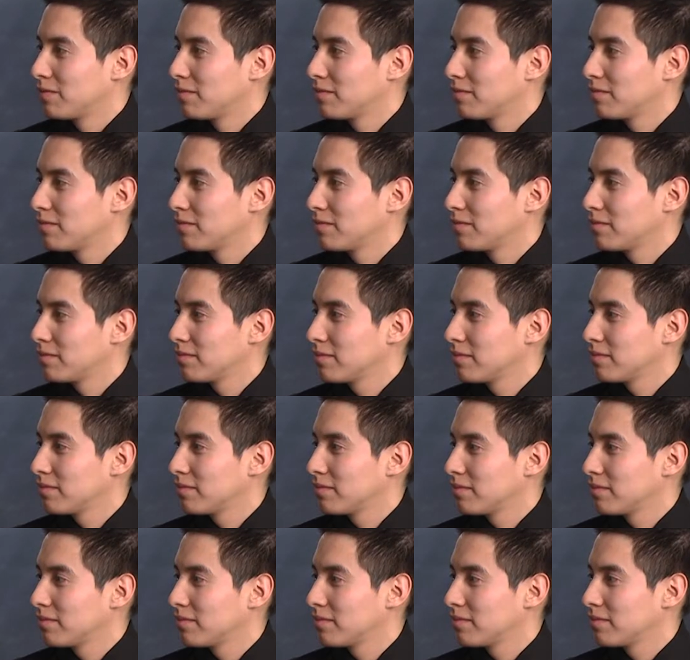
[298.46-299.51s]

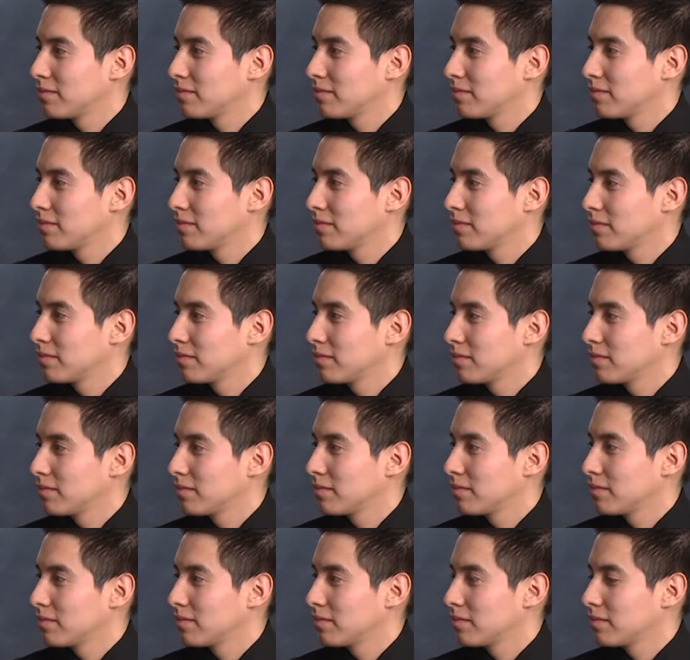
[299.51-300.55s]

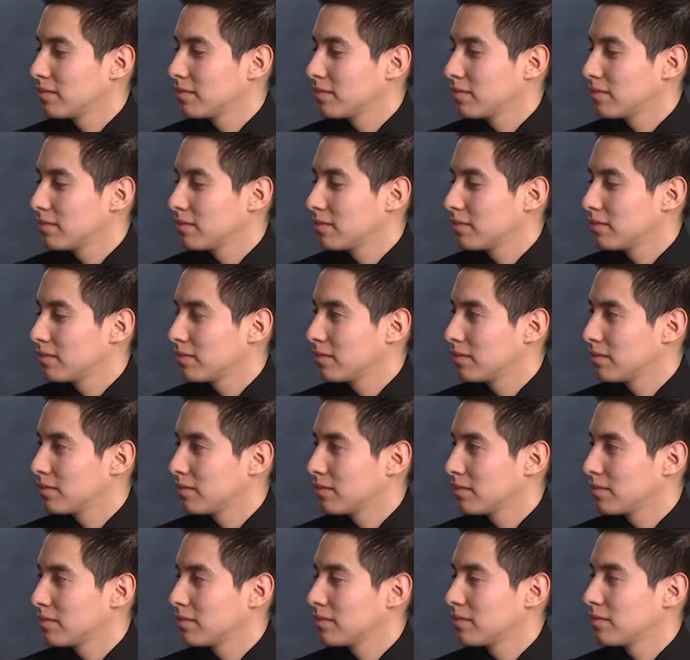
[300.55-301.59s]

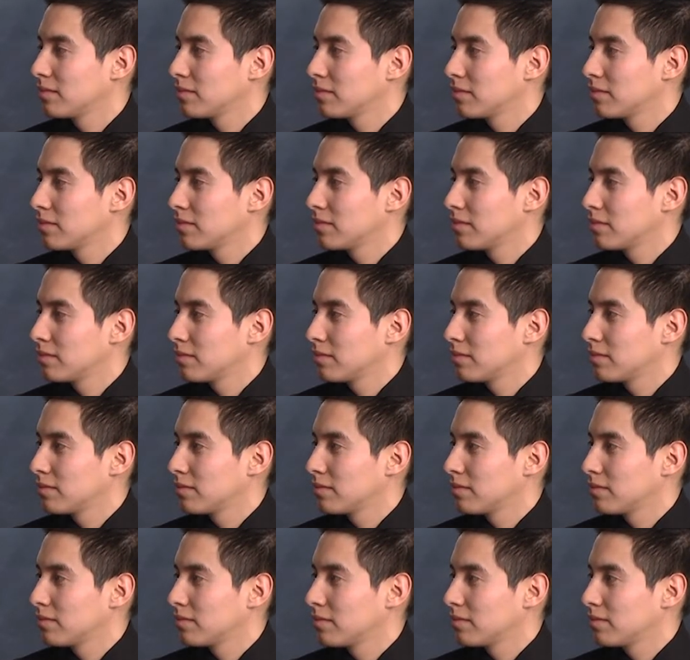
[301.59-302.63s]

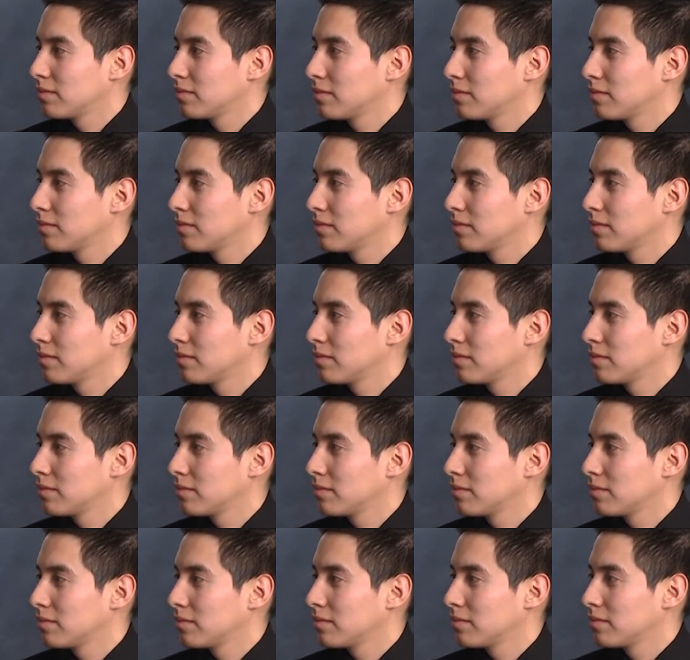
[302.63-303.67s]

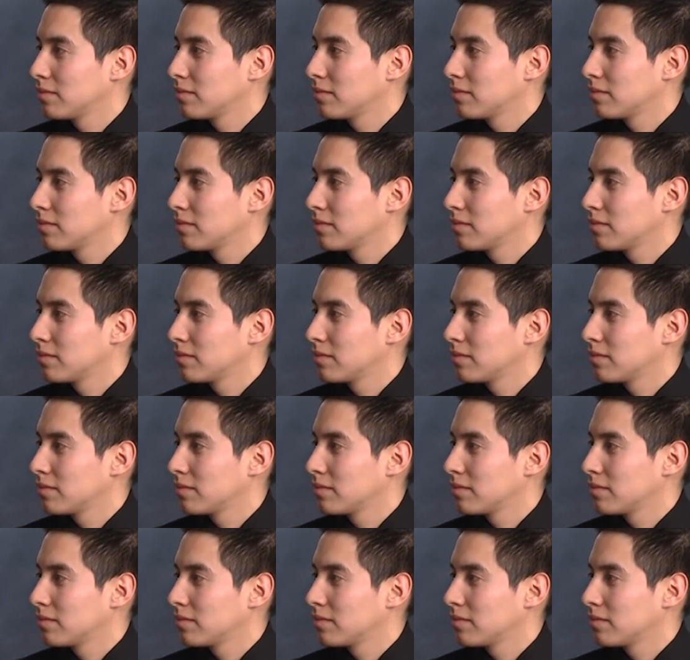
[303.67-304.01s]
This person isn't speaking.